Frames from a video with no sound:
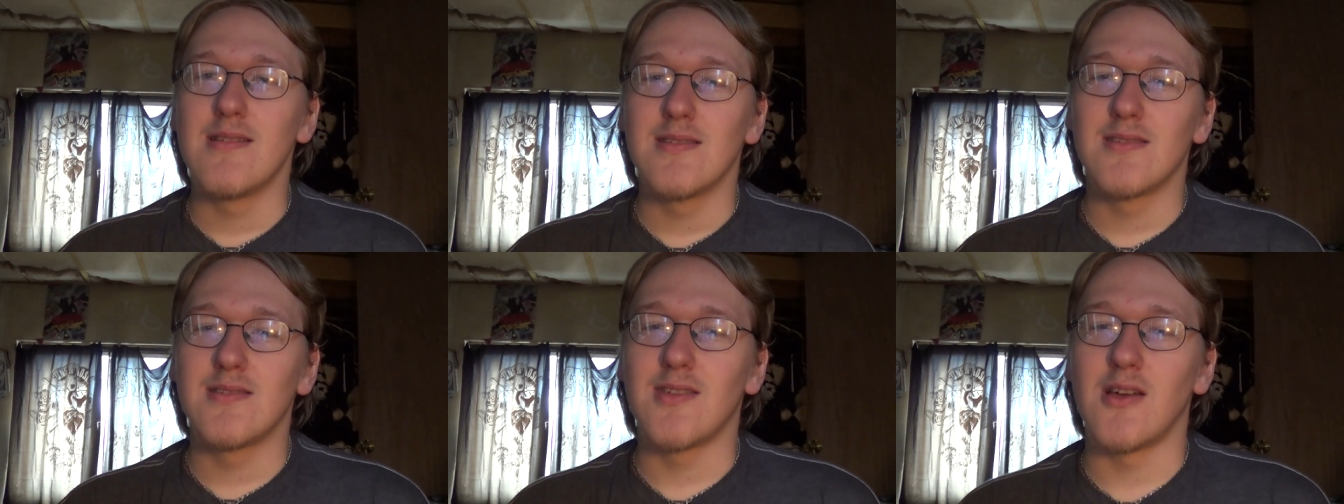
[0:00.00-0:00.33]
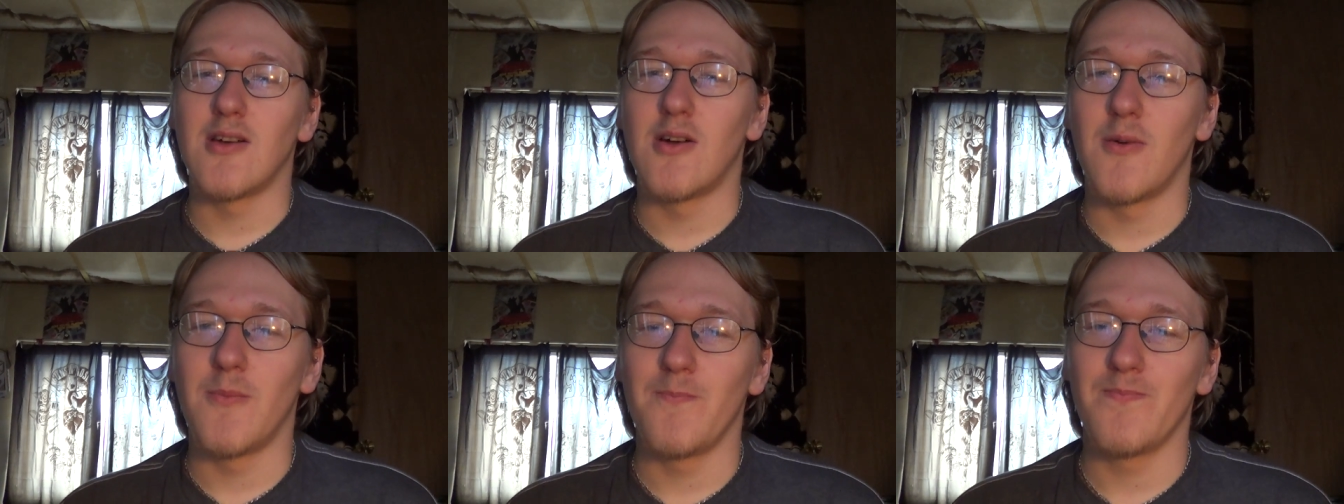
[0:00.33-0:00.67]

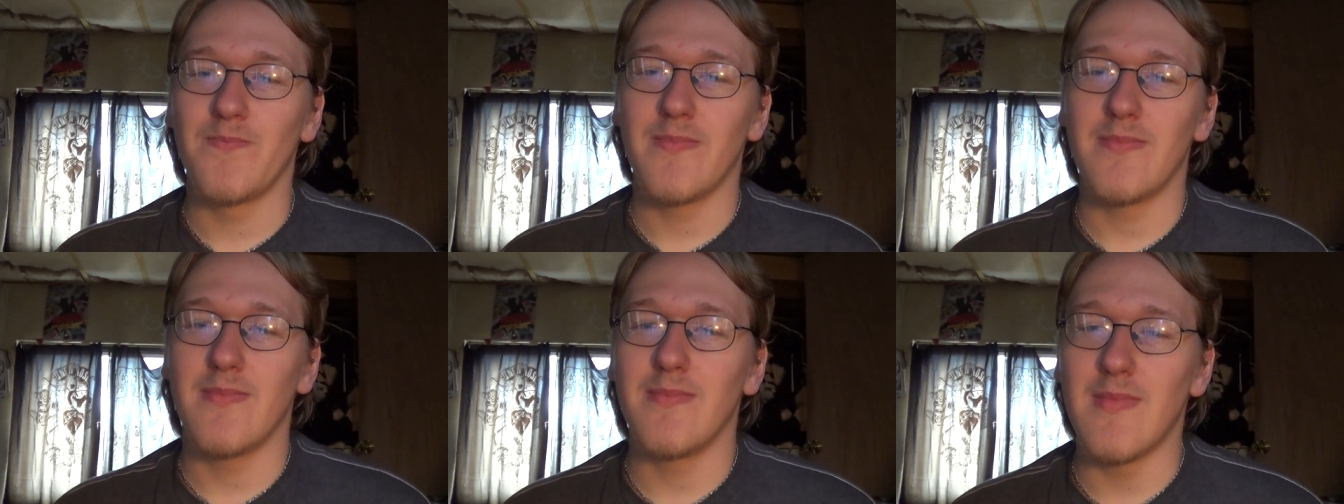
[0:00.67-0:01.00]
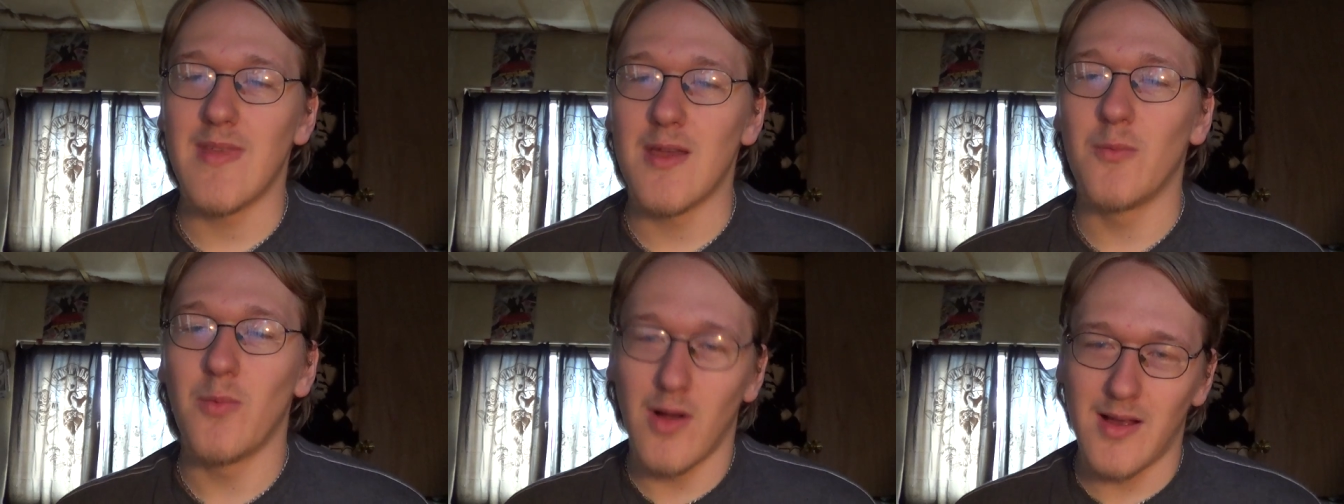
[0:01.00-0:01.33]
So
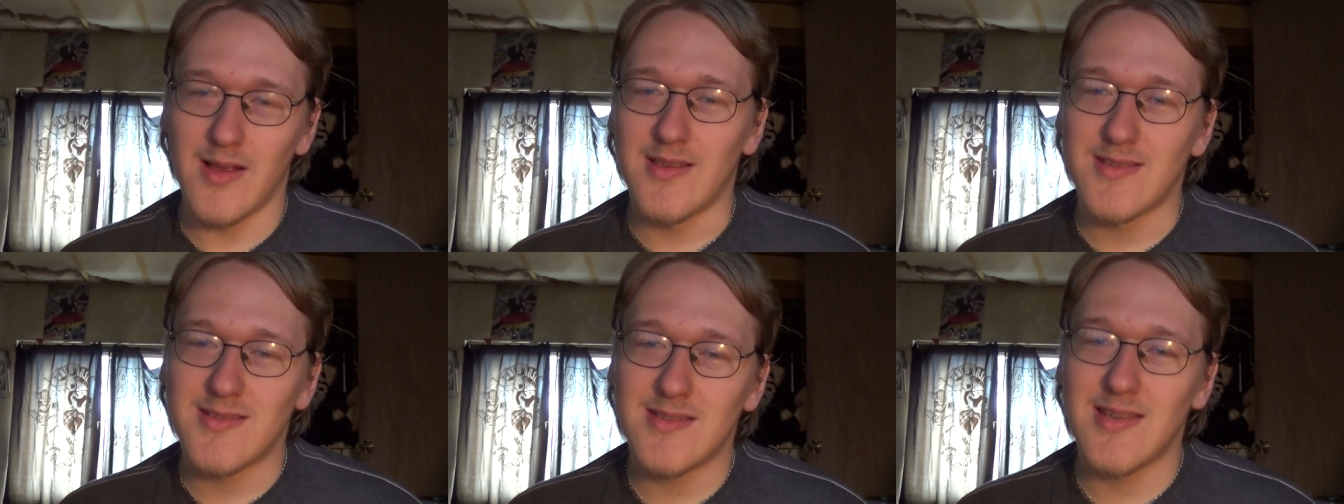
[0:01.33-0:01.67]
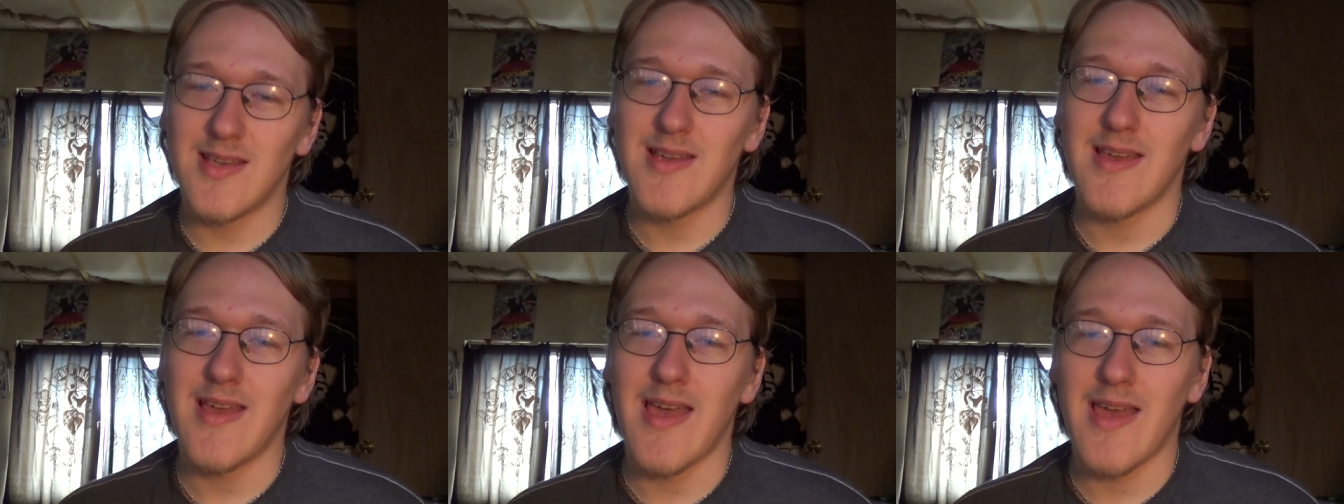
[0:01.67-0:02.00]
it
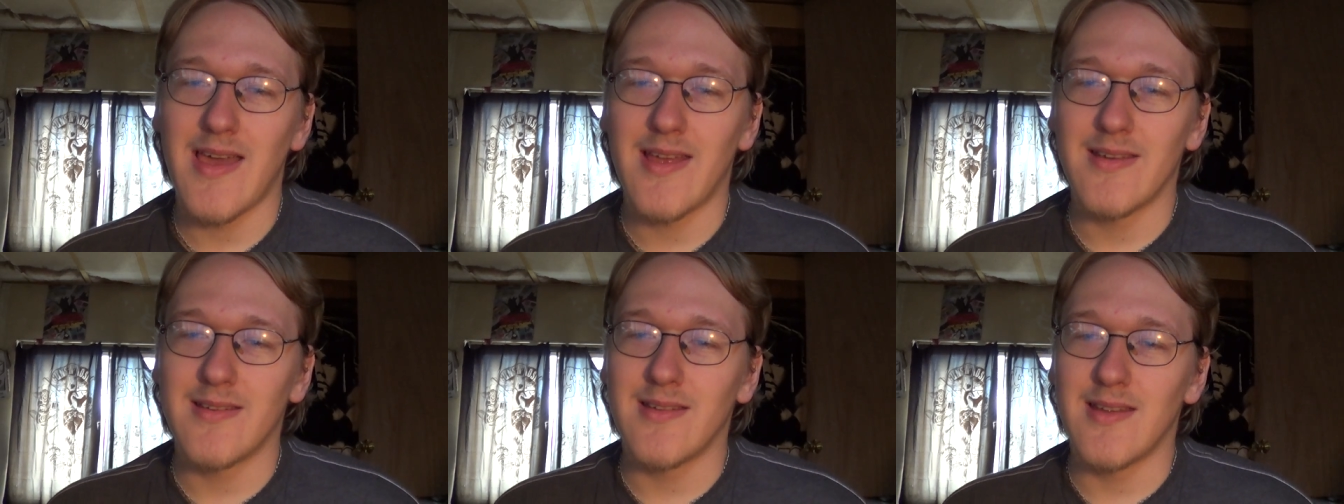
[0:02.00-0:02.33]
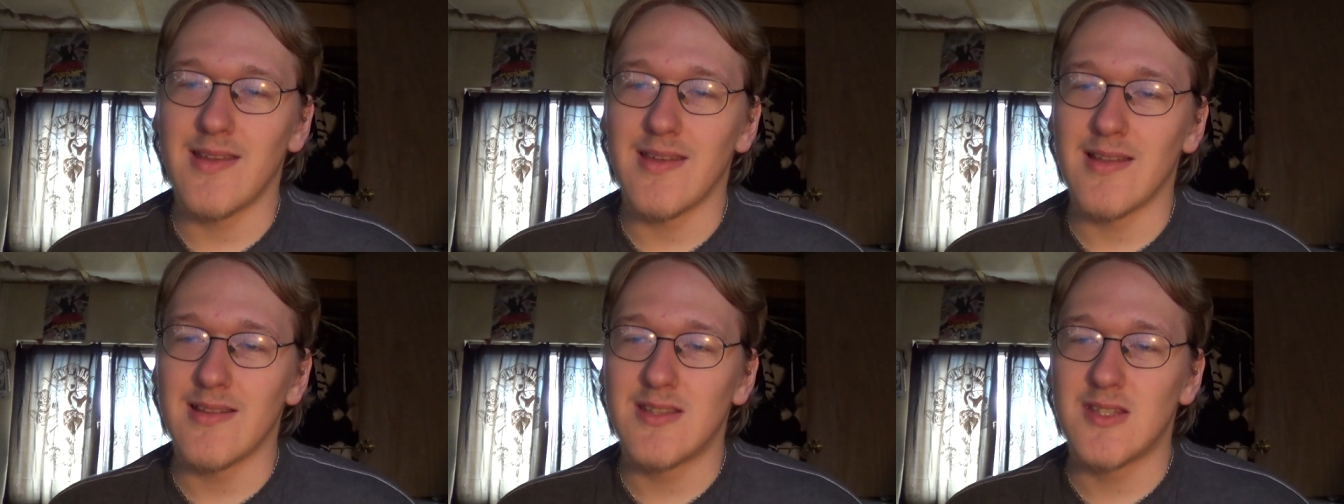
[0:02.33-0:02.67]
was, and
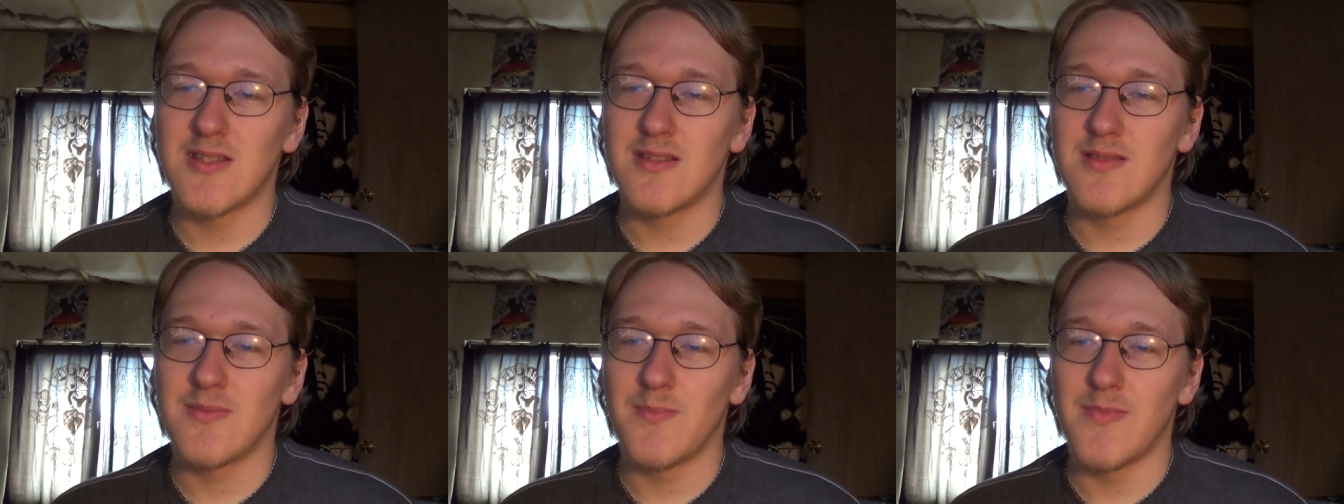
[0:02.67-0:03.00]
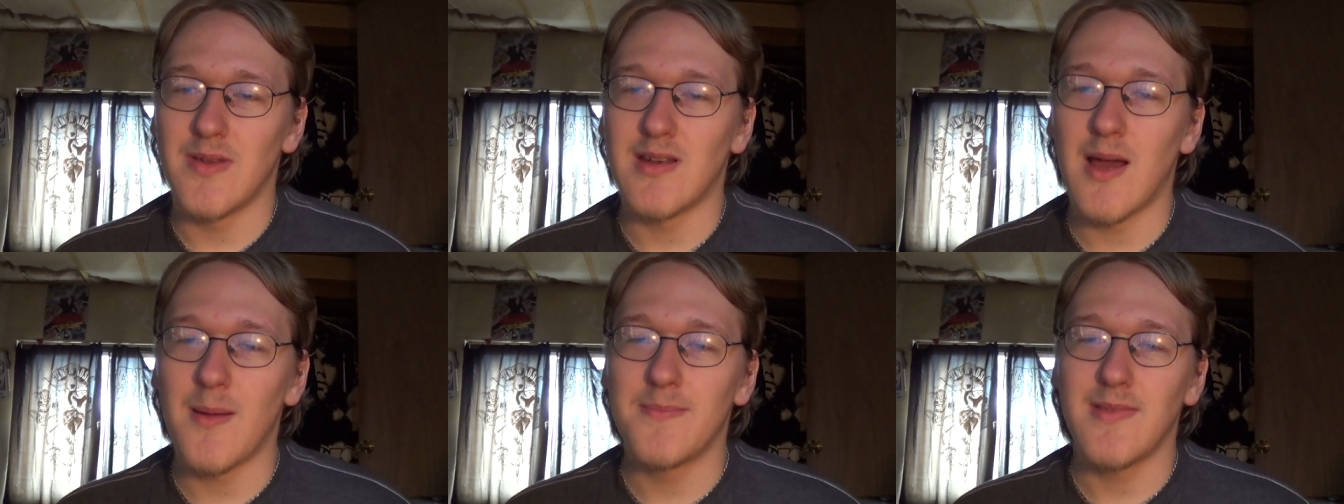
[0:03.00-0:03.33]
it's
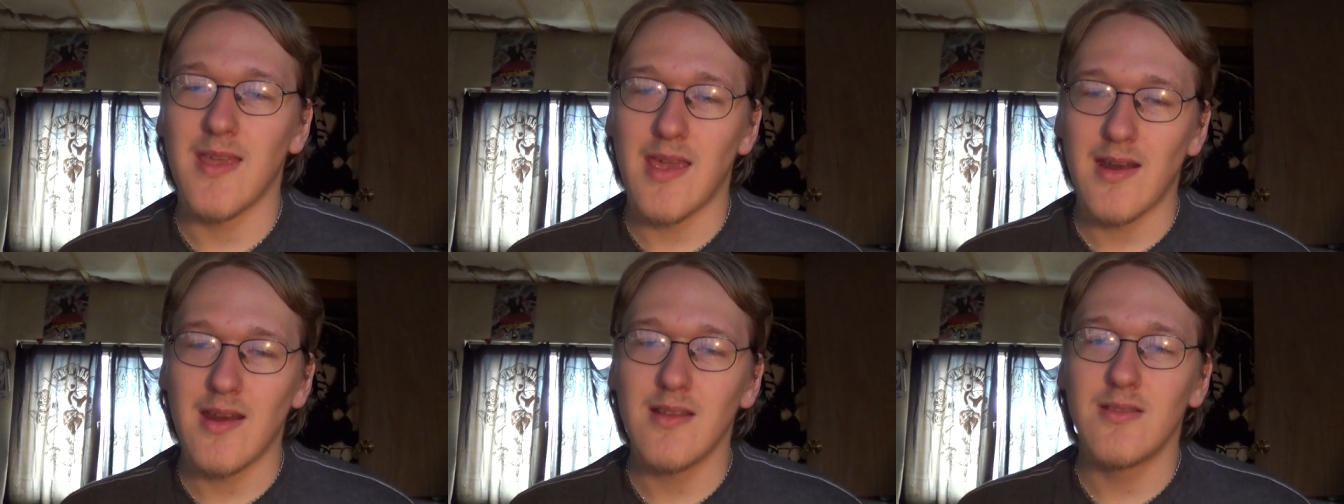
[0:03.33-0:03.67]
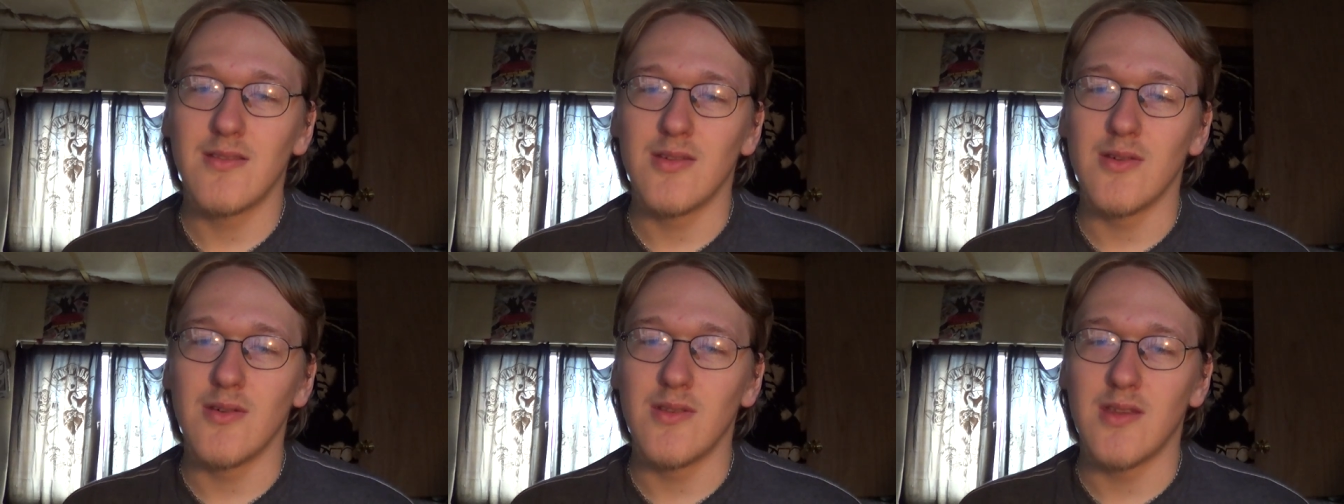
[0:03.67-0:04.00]
been updated
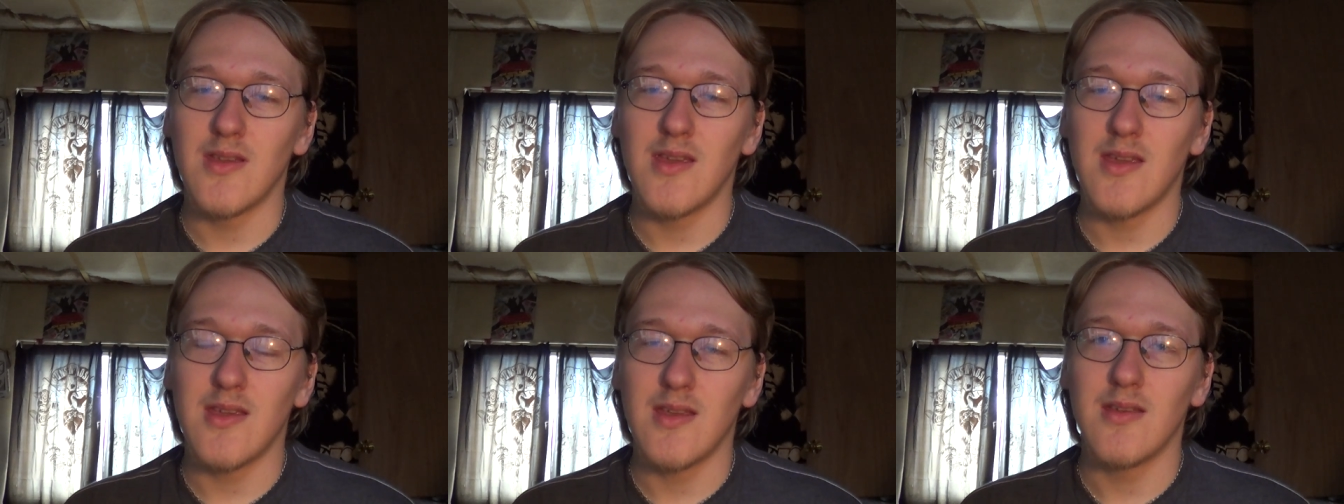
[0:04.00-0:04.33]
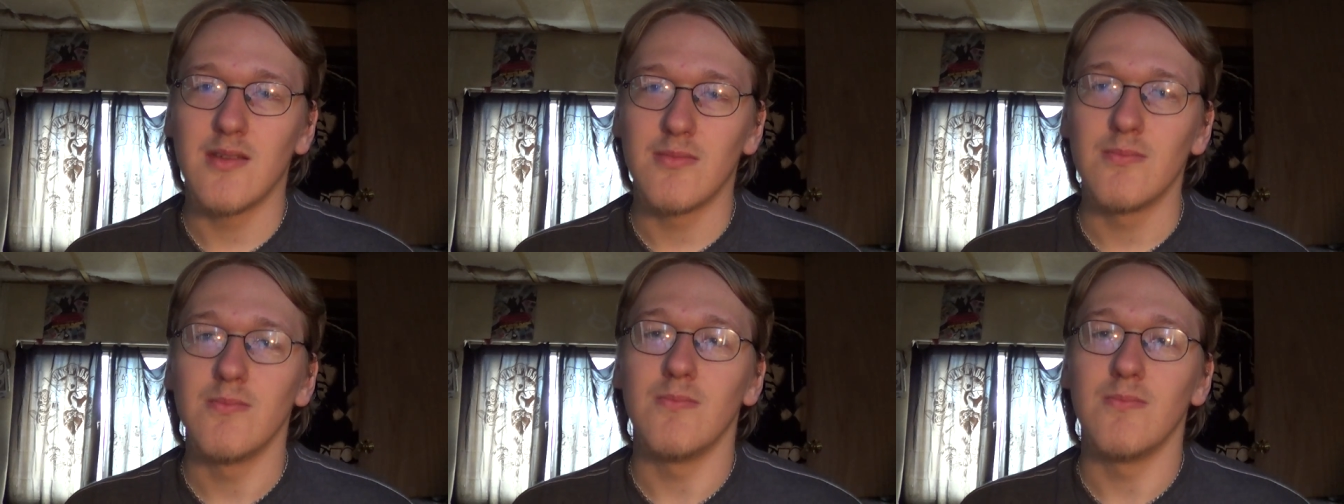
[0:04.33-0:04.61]
to the